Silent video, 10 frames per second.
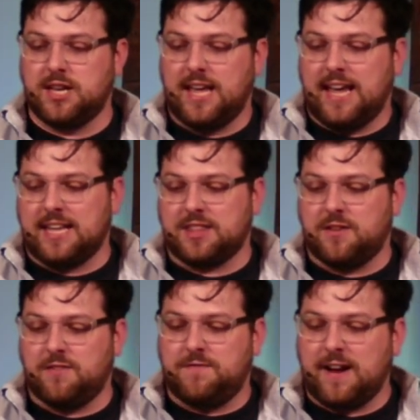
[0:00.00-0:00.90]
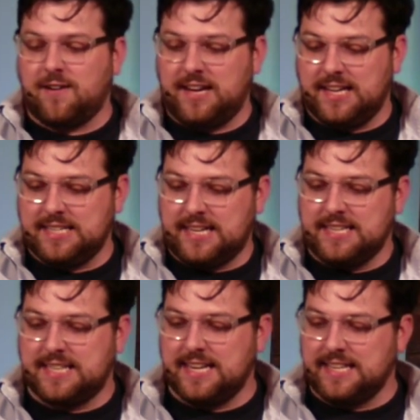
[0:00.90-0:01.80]
And at the very end,
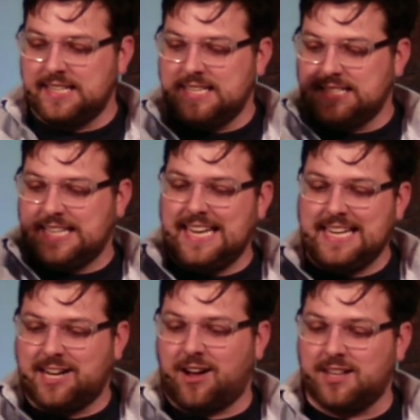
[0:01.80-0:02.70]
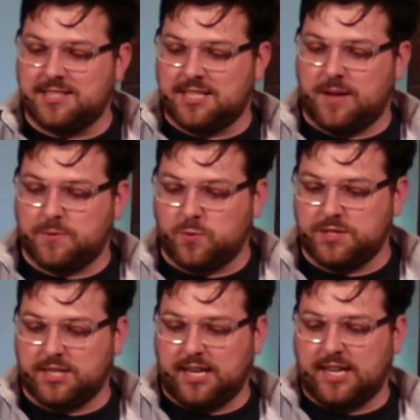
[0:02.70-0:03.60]
he's hitting these key concepts once
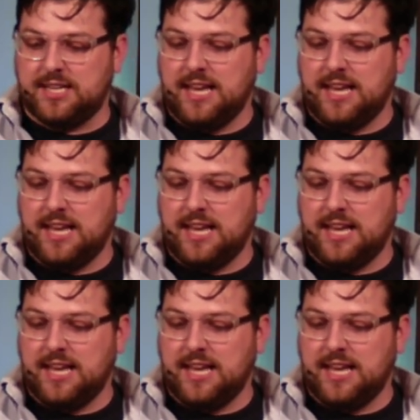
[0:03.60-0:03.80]
again.